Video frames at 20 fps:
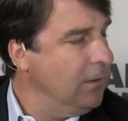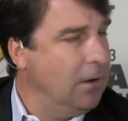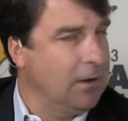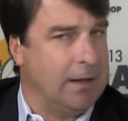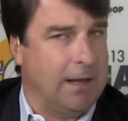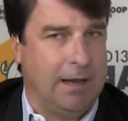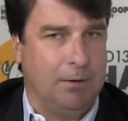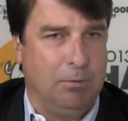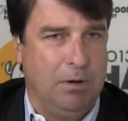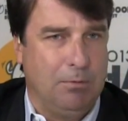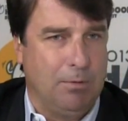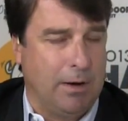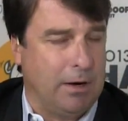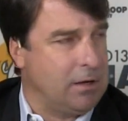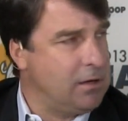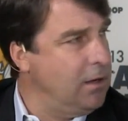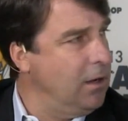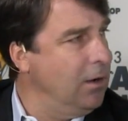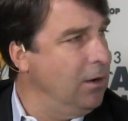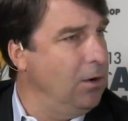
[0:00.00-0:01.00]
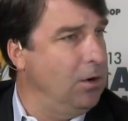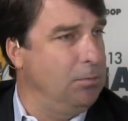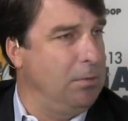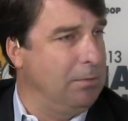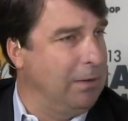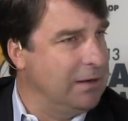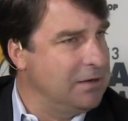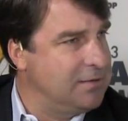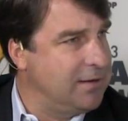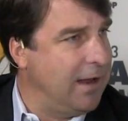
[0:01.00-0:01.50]
Okay, we want to code, we
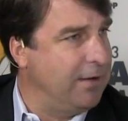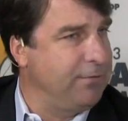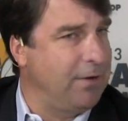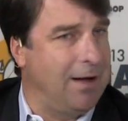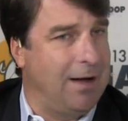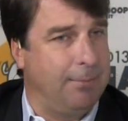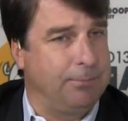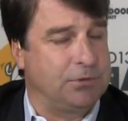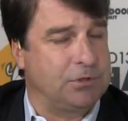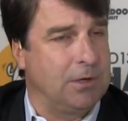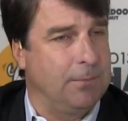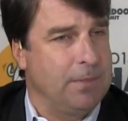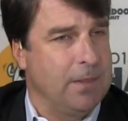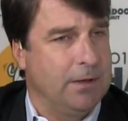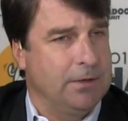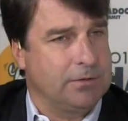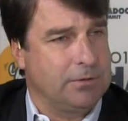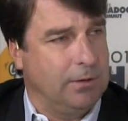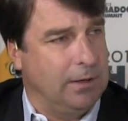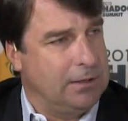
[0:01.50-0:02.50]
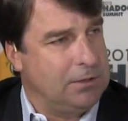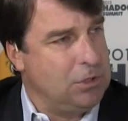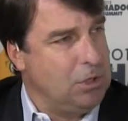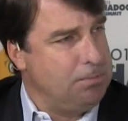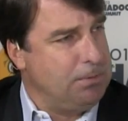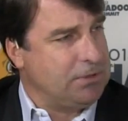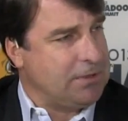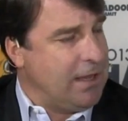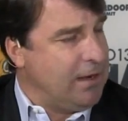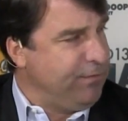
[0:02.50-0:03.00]
want DevOps. So Hadoop
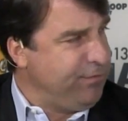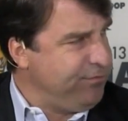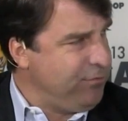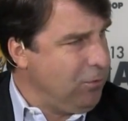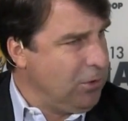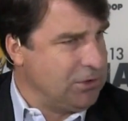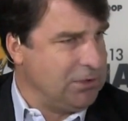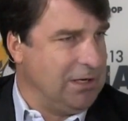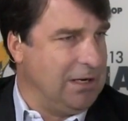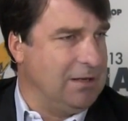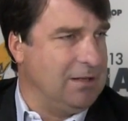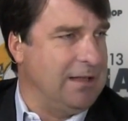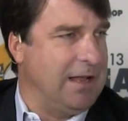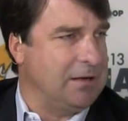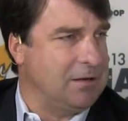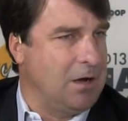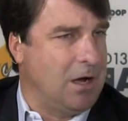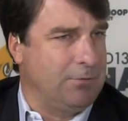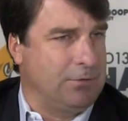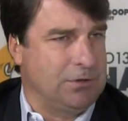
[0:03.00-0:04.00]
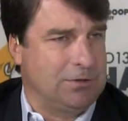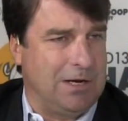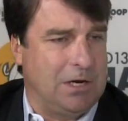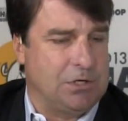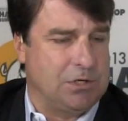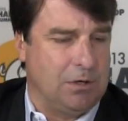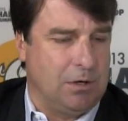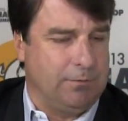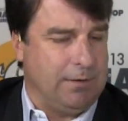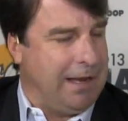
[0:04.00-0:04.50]
is kind of forcing into that
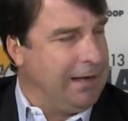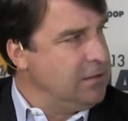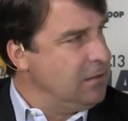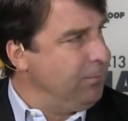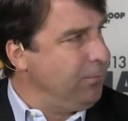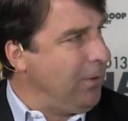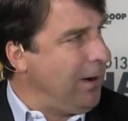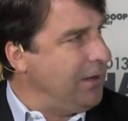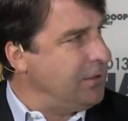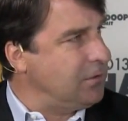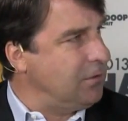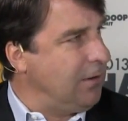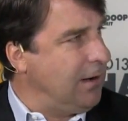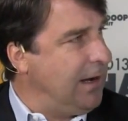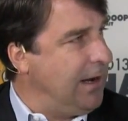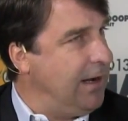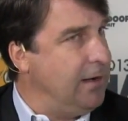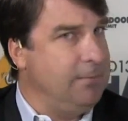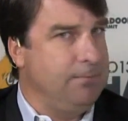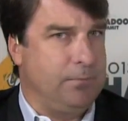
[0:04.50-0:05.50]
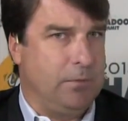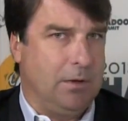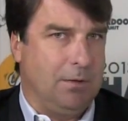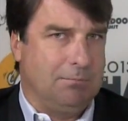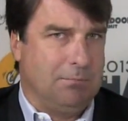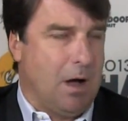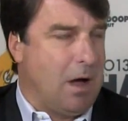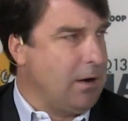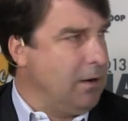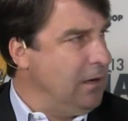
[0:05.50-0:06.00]
conversation of enterprise grade,
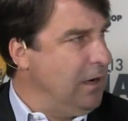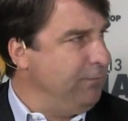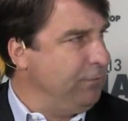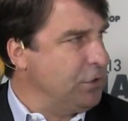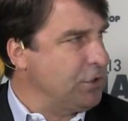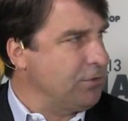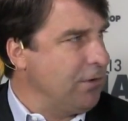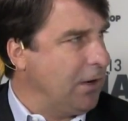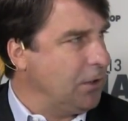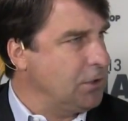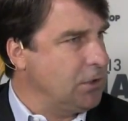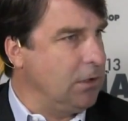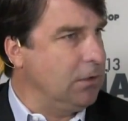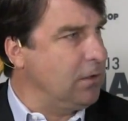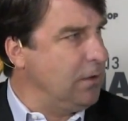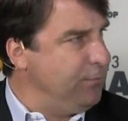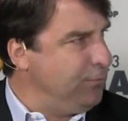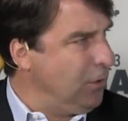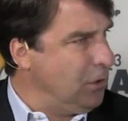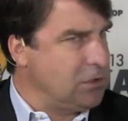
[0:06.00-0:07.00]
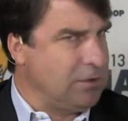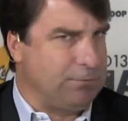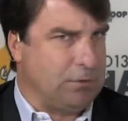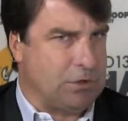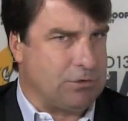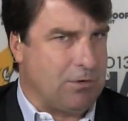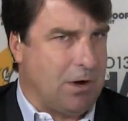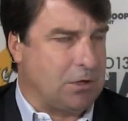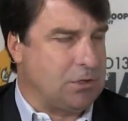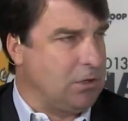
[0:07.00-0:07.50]
modern infrastructure, converged
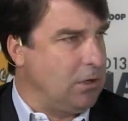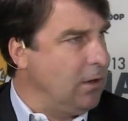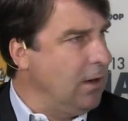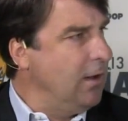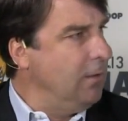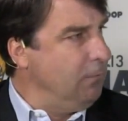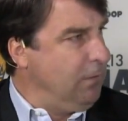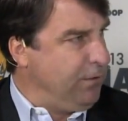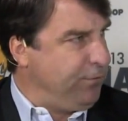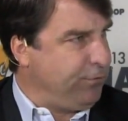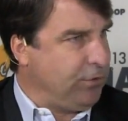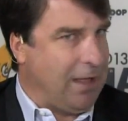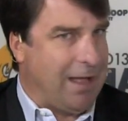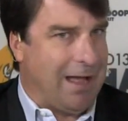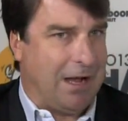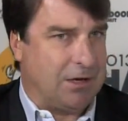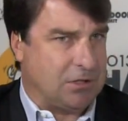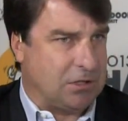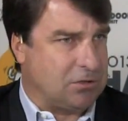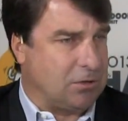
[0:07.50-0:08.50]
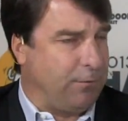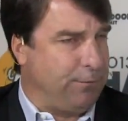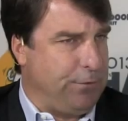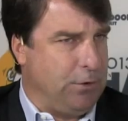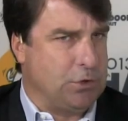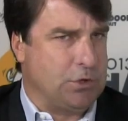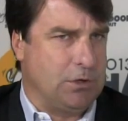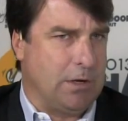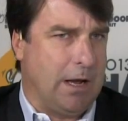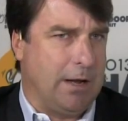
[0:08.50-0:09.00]
infrastructure with Flash. I saw
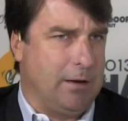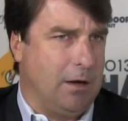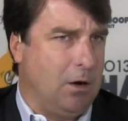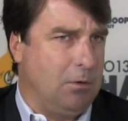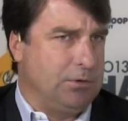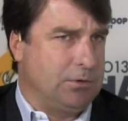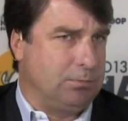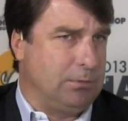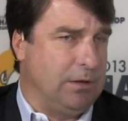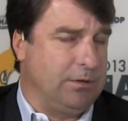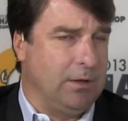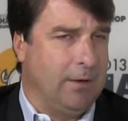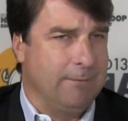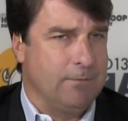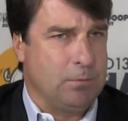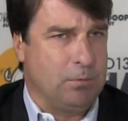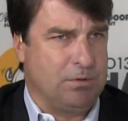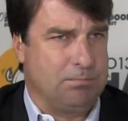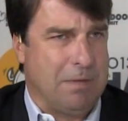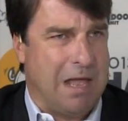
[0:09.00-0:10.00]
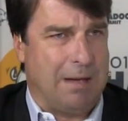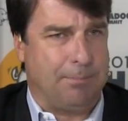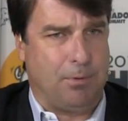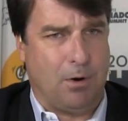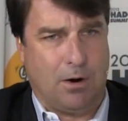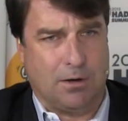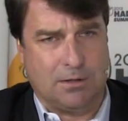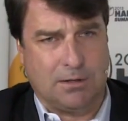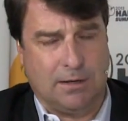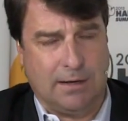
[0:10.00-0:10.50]
Fusion IO was with
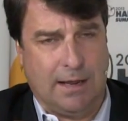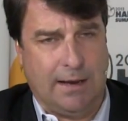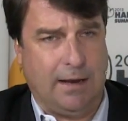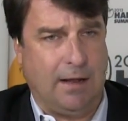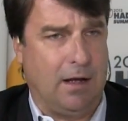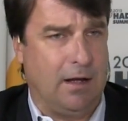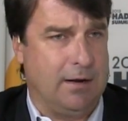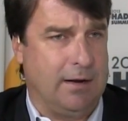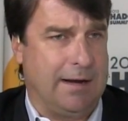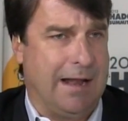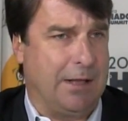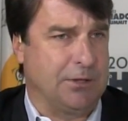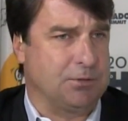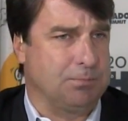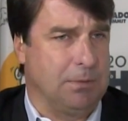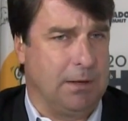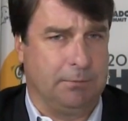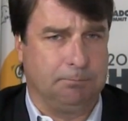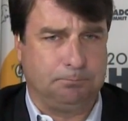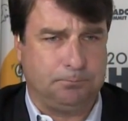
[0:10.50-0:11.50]
MapR today, an announcement.